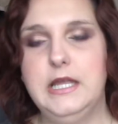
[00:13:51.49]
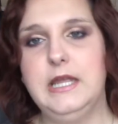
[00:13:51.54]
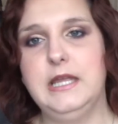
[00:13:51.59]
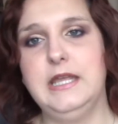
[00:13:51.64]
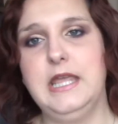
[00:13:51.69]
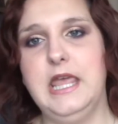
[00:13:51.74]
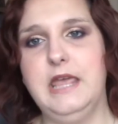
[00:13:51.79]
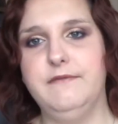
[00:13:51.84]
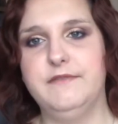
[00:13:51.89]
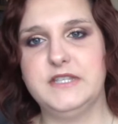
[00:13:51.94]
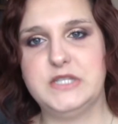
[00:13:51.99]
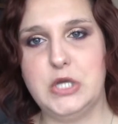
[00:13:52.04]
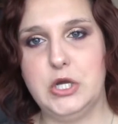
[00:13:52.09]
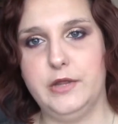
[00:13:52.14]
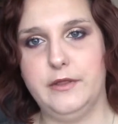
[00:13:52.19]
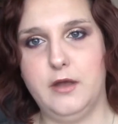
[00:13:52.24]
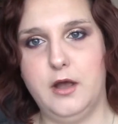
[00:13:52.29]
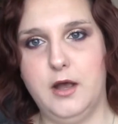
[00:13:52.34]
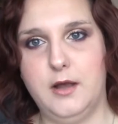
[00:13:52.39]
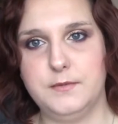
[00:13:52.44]
and gave us
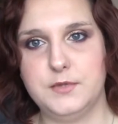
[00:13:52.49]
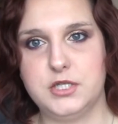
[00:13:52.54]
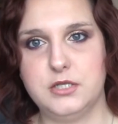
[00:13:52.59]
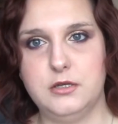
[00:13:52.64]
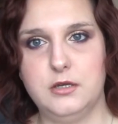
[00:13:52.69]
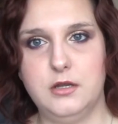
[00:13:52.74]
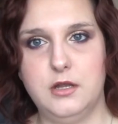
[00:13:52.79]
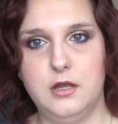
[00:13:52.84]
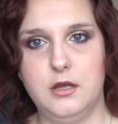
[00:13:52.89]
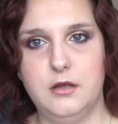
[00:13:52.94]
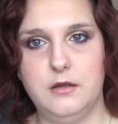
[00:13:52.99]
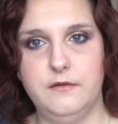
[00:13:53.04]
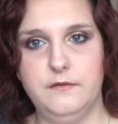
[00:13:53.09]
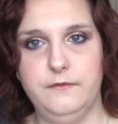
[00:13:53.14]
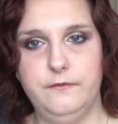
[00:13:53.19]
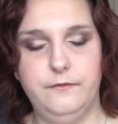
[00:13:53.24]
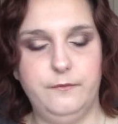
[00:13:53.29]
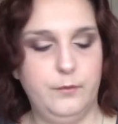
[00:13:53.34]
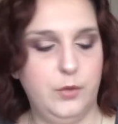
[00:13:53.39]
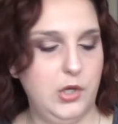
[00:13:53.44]
all the option
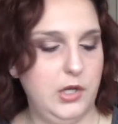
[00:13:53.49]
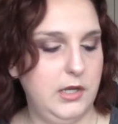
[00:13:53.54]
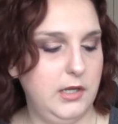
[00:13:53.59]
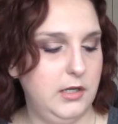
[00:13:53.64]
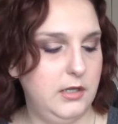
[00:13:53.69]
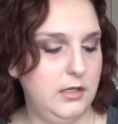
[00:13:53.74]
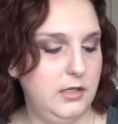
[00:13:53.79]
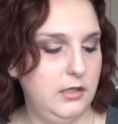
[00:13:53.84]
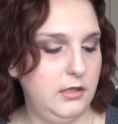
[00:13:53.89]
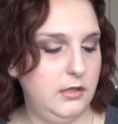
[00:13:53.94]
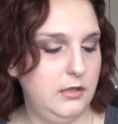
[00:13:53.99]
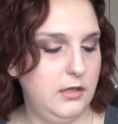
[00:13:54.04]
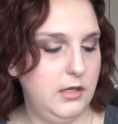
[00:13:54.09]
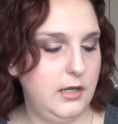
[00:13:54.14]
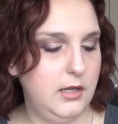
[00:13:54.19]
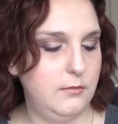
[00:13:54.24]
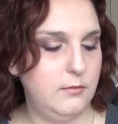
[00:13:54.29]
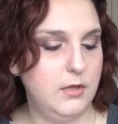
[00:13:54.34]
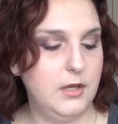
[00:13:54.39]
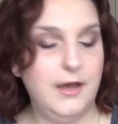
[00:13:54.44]
of putting in
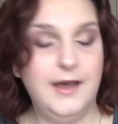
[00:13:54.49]
name.